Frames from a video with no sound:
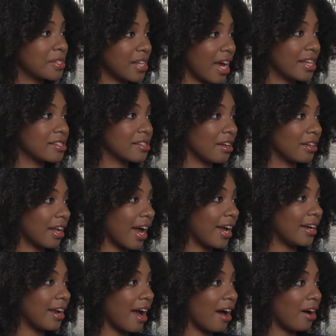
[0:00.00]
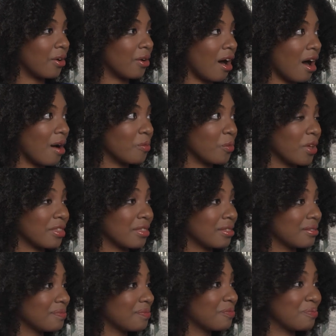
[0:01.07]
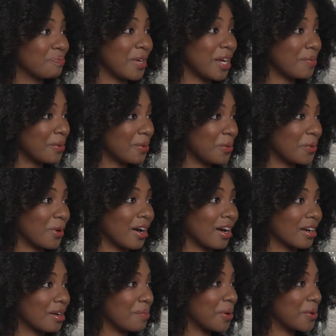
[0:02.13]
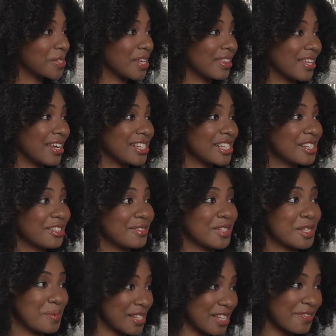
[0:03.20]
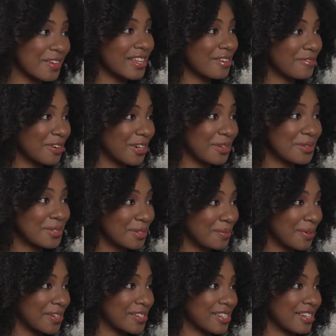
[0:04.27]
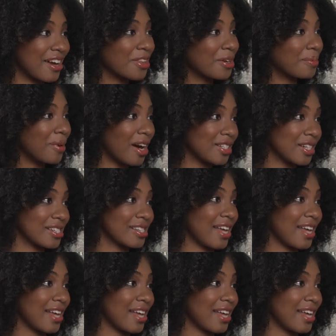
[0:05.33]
sites online now with people who are composing things specifically for YouTubers and other projects